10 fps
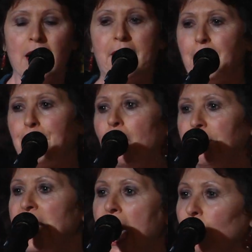They fought
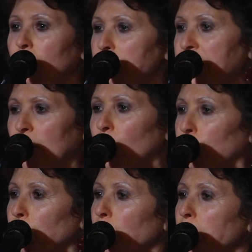the Arabs and the
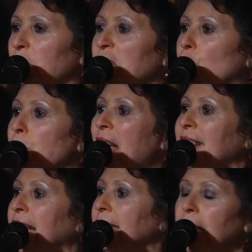cruel British
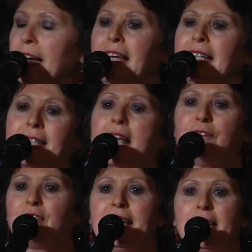mandate. They
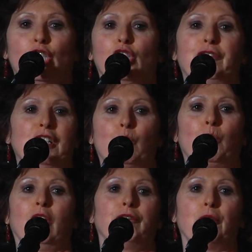saved the nation of
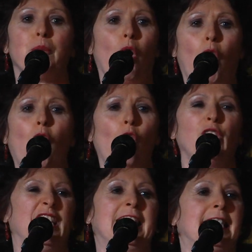Israel from
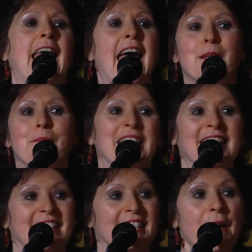all its
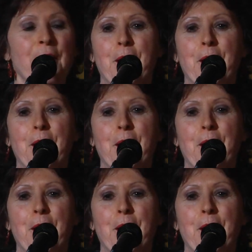enemies.